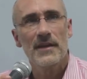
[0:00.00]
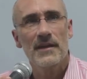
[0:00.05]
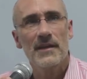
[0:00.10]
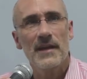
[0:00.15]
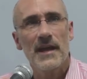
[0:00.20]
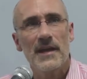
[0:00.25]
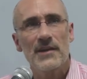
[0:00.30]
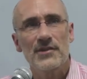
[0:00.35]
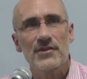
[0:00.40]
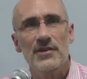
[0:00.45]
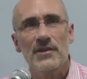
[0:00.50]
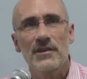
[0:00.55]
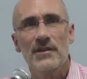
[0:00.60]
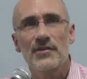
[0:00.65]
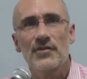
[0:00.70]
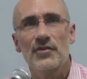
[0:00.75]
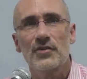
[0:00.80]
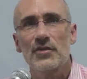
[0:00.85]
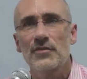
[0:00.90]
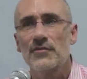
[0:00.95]
it actually
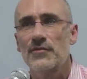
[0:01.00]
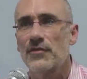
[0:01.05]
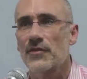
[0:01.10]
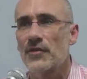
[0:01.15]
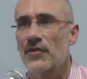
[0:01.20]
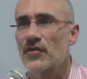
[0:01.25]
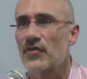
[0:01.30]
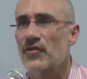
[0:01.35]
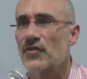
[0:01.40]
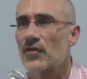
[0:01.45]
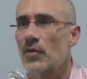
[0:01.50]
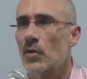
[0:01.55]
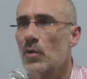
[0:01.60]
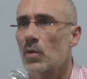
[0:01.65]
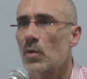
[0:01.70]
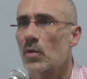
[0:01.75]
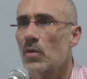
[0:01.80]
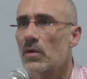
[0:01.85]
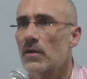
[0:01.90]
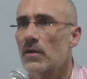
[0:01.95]
is good for the soul.